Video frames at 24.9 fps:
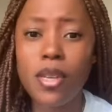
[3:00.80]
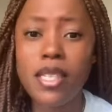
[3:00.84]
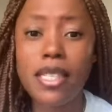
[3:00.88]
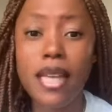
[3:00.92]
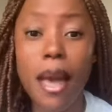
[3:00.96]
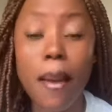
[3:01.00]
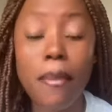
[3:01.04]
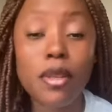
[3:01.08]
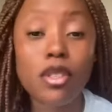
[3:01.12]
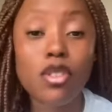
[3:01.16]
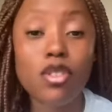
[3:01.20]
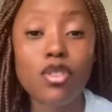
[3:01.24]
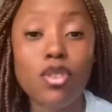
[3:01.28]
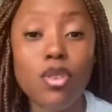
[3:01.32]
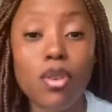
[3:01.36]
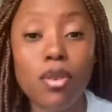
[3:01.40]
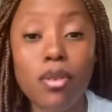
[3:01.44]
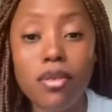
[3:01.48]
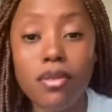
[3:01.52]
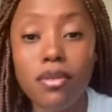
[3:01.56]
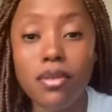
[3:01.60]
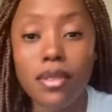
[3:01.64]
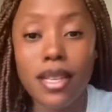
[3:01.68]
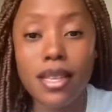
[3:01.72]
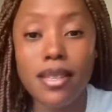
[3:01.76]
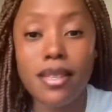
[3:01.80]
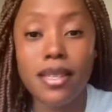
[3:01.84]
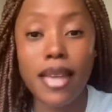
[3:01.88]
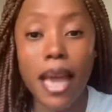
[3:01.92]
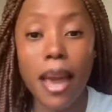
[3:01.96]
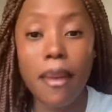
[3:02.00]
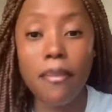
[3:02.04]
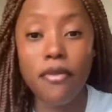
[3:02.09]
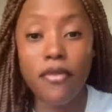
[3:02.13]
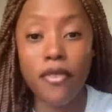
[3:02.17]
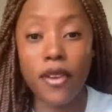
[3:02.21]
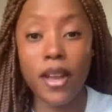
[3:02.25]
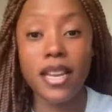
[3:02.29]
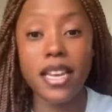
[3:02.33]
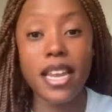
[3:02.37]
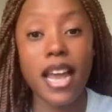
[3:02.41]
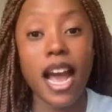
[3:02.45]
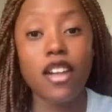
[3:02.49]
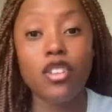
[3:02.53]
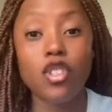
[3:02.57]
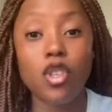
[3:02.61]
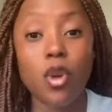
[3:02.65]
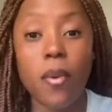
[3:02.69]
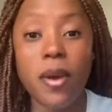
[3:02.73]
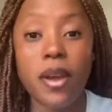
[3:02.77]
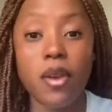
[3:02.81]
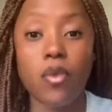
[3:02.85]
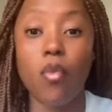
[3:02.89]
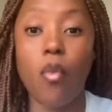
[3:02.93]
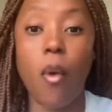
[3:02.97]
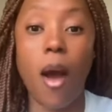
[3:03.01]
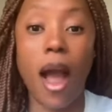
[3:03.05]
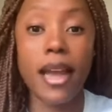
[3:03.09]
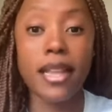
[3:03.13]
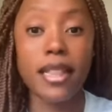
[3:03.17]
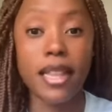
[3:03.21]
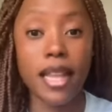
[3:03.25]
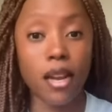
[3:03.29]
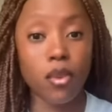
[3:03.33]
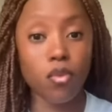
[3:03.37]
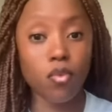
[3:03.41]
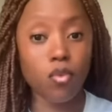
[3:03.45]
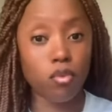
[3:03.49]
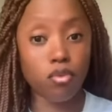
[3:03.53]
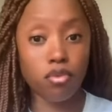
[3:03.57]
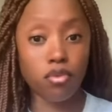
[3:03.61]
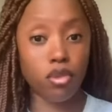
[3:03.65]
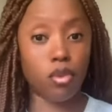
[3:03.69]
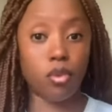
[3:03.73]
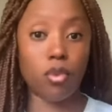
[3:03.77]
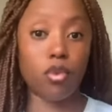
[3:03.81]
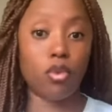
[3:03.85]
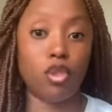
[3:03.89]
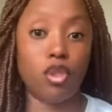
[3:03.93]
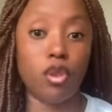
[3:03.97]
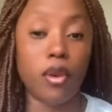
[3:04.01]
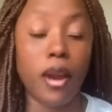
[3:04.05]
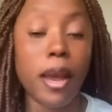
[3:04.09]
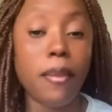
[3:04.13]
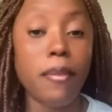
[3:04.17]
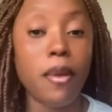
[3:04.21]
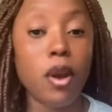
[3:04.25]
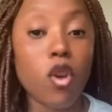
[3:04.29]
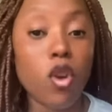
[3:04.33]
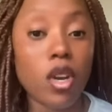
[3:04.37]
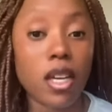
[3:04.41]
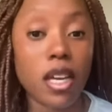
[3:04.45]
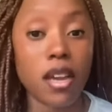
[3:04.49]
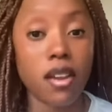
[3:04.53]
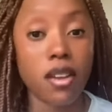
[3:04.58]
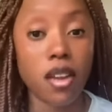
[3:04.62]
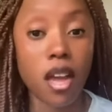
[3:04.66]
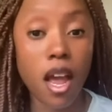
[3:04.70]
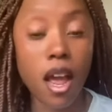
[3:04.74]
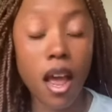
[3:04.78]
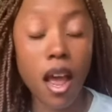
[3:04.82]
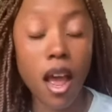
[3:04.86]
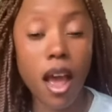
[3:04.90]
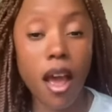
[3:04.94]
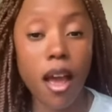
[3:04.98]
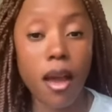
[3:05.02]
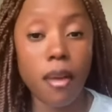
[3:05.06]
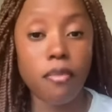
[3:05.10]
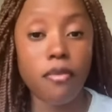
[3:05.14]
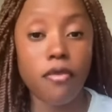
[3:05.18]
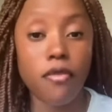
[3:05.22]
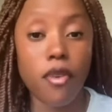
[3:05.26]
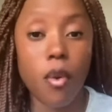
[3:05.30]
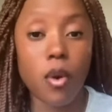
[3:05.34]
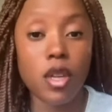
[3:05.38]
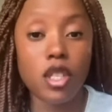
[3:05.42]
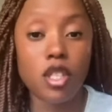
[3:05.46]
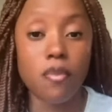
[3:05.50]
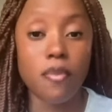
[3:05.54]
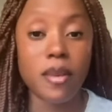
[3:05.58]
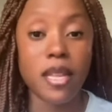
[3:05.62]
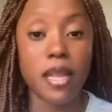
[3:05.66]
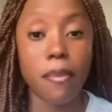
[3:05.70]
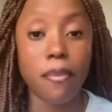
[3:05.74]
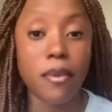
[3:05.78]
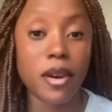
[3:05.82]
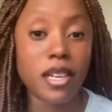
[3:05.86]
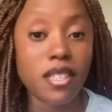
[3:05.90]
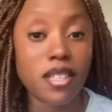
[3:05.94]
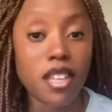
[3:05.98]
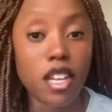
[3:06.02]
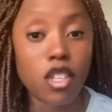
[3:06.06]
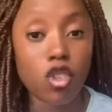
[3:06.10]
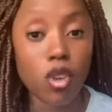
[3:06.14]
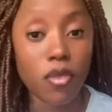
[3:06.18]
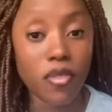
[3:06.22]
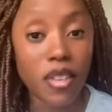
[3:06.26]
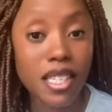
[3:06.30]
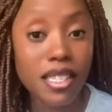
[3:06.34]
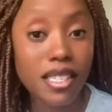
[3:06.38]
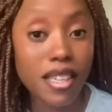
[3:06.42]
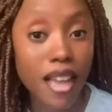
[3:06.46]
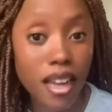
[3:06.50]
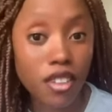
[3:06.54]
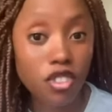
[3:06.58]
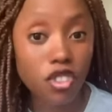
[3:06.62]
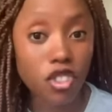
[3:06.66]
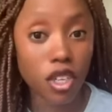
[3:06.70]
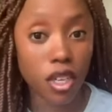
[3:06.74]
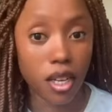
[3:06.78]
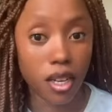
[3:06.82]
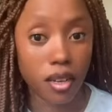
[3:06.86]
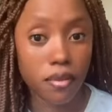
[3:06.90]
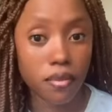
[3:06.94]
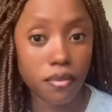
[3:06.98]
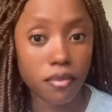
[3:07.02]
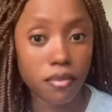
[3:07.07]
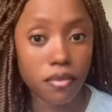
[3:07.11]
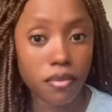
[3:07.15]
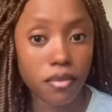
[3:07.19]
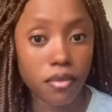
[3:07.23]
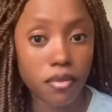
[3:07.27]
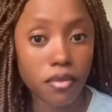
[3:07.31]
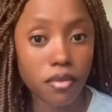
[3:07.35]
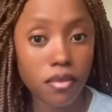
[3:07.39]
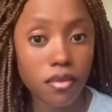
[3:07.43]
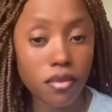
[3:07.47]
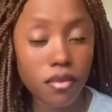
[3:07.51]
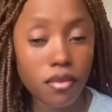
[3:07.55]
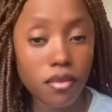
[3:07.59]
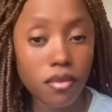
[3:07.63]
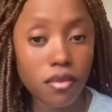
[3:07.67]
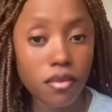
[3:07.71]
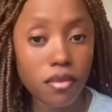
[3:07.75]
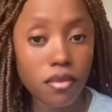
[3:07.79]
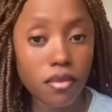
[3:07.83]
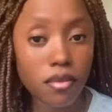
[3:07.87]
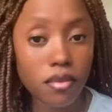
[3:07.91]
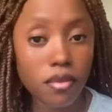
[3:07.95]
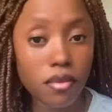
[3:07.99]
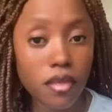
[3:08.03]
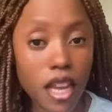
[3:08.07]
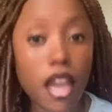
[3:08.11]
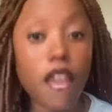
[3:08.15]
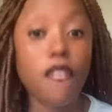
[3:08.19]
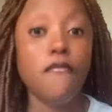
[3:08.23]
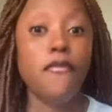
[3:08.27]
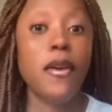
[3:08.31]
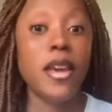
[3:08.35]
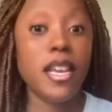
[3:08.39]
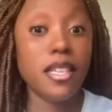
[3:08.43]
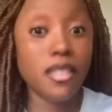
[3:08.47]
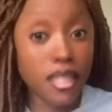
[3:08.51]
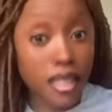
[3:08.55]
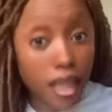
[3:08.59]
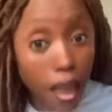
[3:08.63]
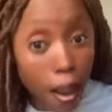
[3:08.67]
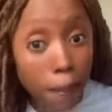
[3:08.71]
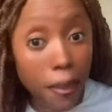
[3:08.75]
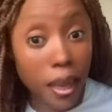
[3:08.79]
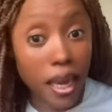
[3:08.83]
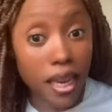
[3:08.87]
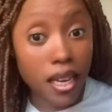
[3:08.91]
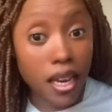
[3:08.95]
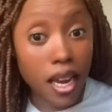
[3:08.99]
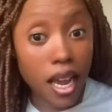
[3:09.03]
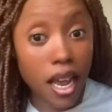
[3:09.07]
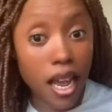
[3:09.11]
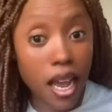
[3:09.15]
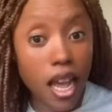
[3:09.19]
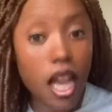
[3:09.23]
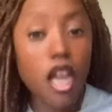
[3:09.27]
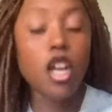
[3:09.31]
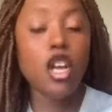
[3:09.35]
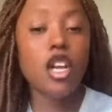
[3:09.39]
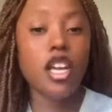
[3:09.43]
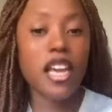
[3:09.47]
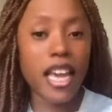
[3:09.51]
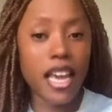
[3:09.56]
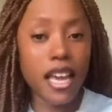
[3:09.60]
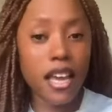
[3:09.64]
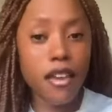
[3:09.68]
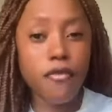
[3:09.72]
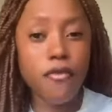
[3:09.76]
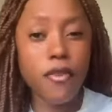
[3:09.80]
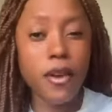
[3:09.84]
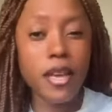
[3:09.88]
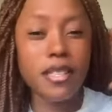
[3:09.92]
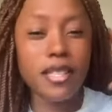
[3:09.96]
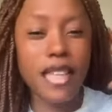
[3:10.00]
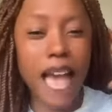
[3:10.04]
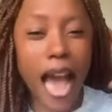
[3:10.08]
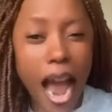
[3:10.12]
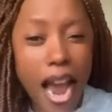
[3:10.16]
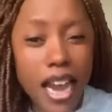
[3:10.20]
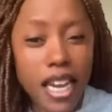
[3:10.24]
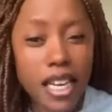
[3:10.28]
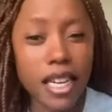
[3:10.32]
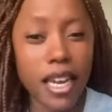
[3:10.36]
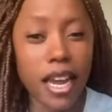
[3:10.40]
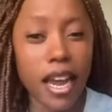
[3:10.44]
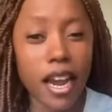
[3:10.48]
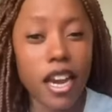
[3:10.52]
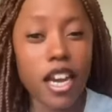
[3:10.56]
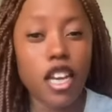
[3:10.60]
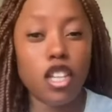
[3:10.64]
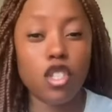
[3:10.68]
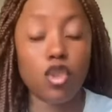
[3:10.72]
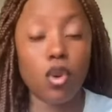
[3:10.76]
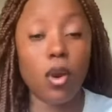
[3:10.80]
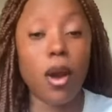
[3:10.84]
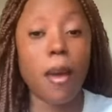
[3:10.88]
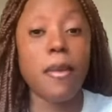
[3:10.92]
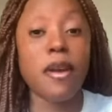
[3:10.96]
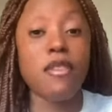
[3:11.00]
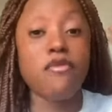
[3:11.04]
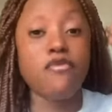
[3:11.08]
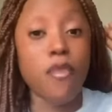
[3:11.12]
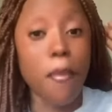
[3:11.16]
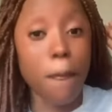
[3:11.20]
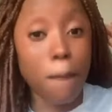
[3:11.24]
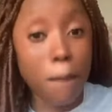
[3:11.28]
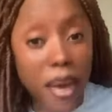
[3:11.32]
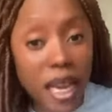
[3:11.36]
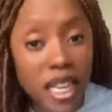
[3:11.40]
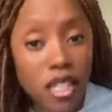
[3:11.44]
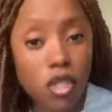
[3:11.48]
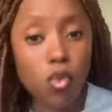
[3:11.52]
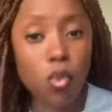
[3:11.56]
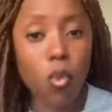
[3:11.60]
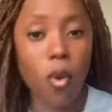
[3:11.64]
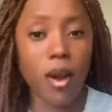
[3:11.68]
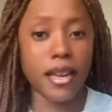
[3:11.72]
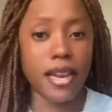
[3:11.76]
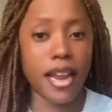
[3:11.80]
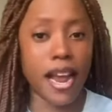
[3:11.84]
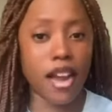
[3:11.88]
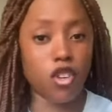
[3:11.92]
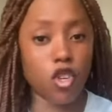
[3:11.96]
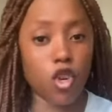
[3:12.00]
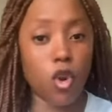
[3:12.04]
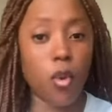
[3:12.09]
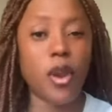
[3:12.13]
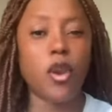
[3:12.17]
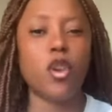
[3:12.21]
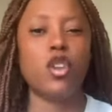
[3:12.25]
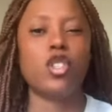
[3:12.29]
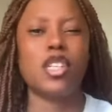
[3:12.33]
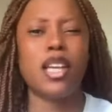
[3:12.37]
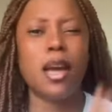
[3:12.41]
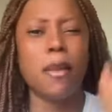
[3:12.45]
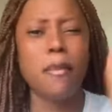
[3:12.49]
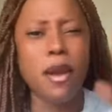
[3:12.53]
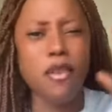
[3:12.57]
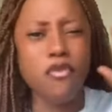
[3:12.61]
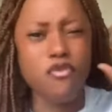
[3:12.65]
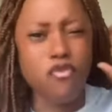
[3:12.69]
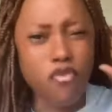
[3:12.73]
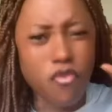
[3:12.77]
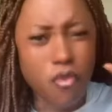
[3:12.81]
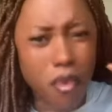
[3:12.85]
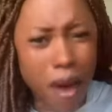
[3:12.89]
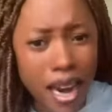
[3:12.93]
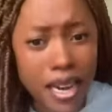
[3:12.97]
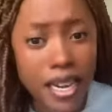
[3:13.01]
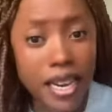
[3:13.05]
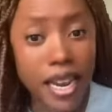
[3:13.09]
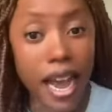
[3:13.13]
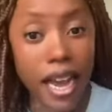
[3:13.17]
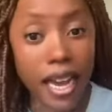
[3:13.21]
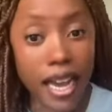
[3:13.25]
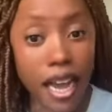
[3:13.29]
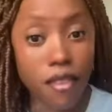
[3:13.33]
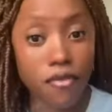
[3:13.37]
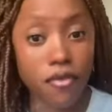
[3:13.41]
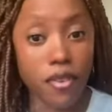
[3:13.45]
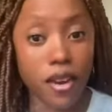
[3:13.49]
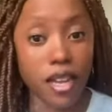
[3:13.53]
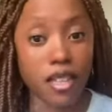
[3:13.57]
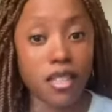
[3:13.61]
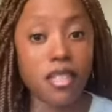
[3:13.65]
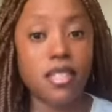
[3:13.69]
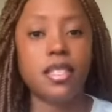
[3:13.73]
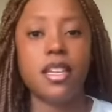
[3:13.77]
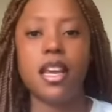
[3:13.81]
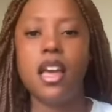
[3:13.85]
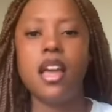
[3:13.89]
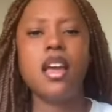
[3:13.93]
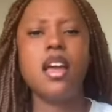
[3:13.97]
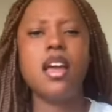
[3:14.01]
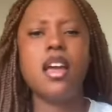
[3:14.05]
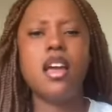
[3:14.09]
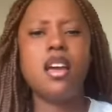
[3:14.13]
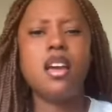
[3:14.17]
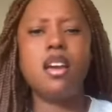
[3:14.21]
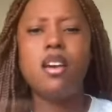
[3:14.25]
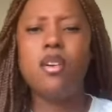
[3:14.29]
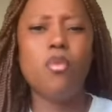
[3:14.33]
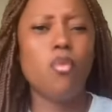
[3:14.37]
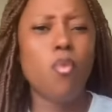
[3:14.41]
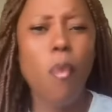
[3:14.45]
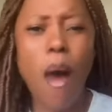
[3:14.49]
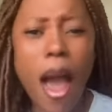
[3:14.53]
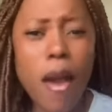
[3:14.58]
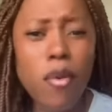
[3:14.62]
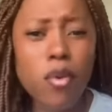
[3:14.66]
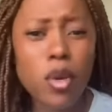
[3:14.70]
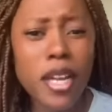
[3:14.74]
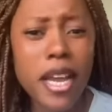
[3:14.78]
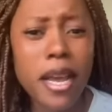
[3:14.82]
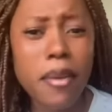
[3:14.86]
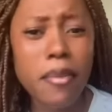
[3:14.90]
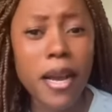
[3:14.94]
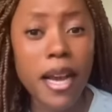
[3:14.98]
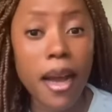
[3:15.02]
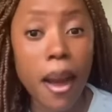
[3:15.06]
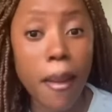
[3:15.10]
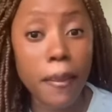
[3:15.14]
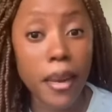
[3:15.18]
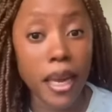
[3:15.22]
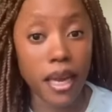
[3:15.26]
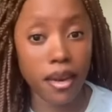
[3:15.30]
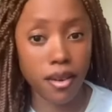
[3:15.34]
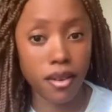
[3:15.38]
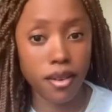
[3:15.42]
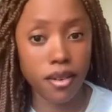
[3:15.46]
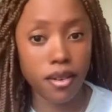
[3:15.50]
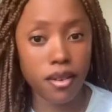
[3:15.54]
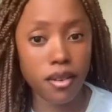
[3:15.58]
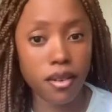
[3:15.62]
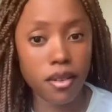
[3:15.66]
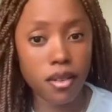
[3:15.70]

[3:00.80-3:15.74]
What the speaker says: he was coming to do the same thing they are doing, why then should he be looking forward to be the president of this country? If he's coming, if his idea is to come and repeat what they are doing or to come and run their governance, why would he be coming?